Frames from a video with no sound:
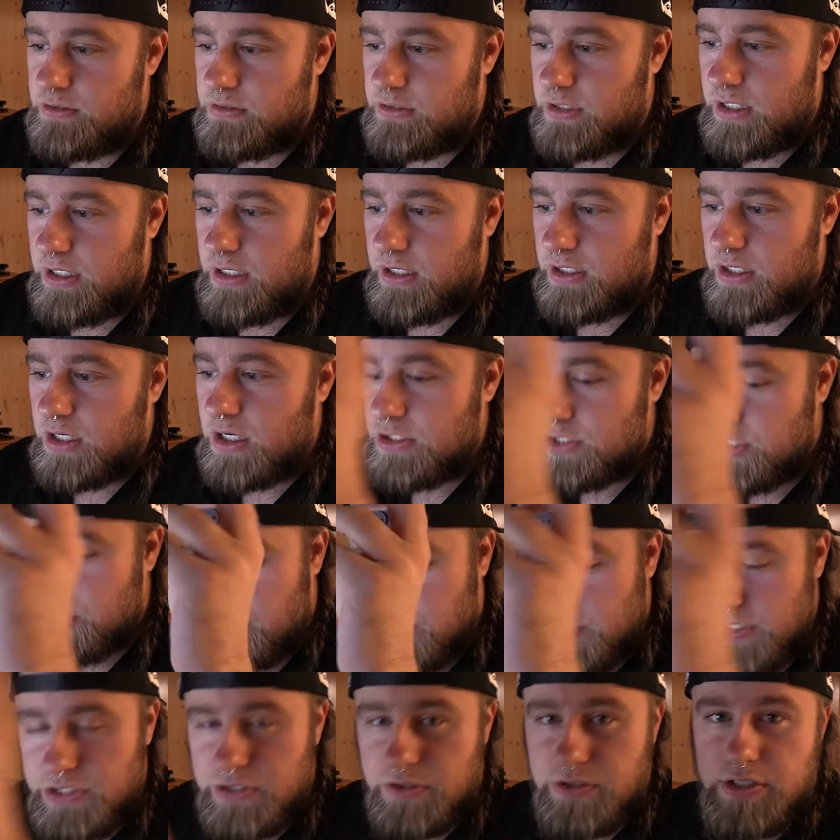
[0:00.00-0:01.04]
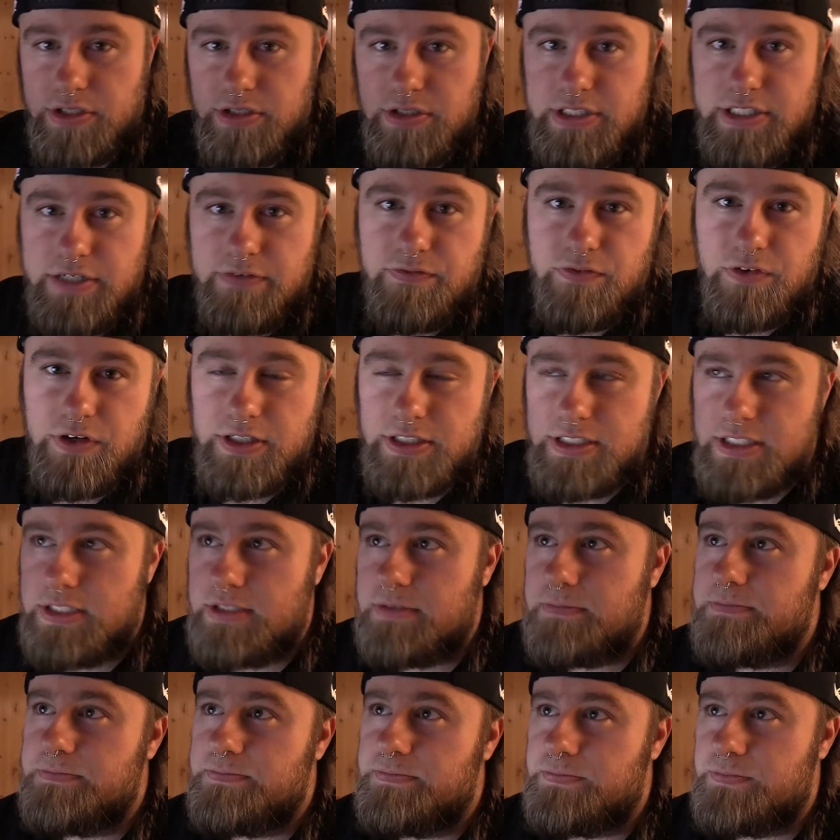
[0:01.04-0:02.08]
countries or different
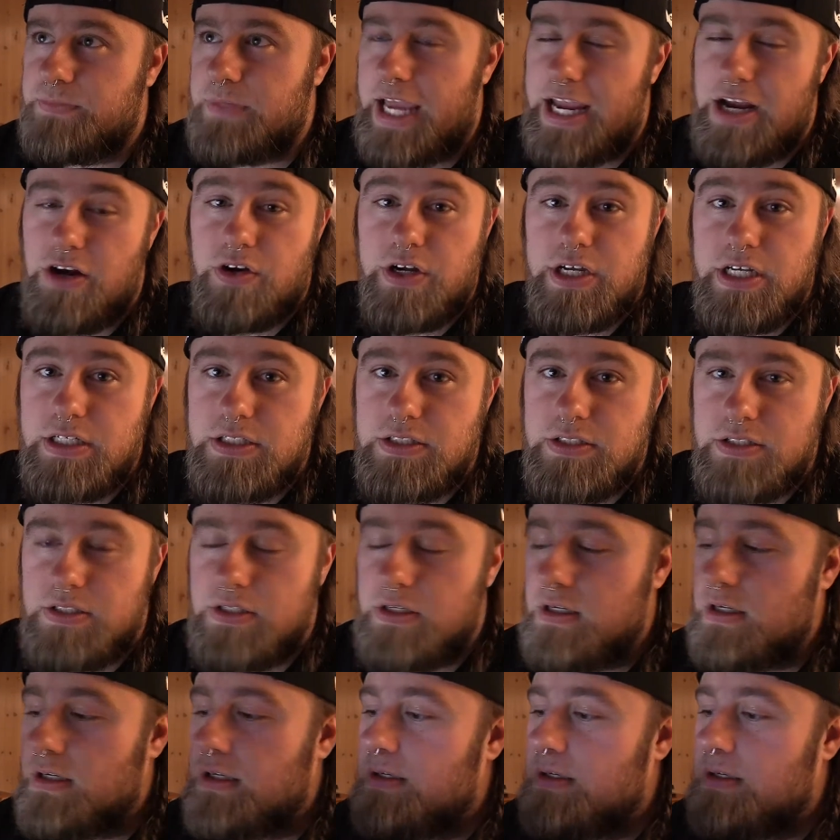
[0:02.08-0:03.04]
areas.